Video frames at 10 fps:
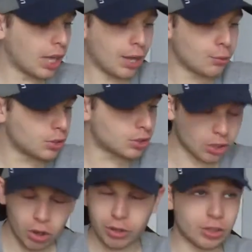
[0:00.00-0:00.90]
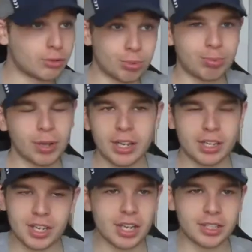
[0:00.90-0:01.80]
was playing
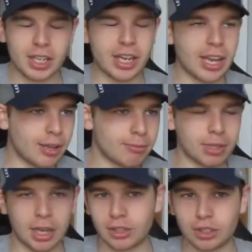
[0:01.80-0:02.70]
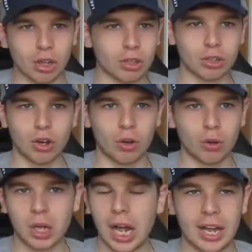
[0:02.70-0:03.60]
the D&D game, I saw the
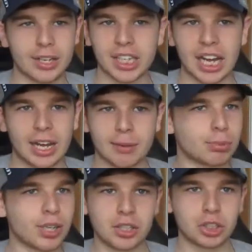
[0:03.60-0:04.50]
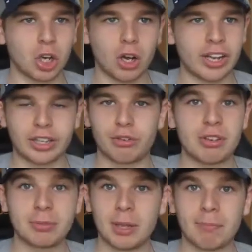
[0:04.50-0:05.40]
goal, and I'm pretty sure I
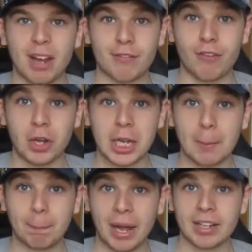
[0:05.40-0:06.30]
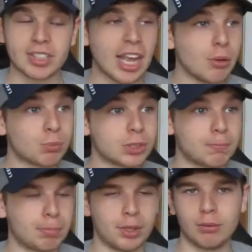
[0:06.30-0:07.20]
creamed in my fucking pants. It was
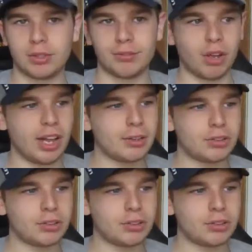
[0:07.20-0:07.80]
beautiful.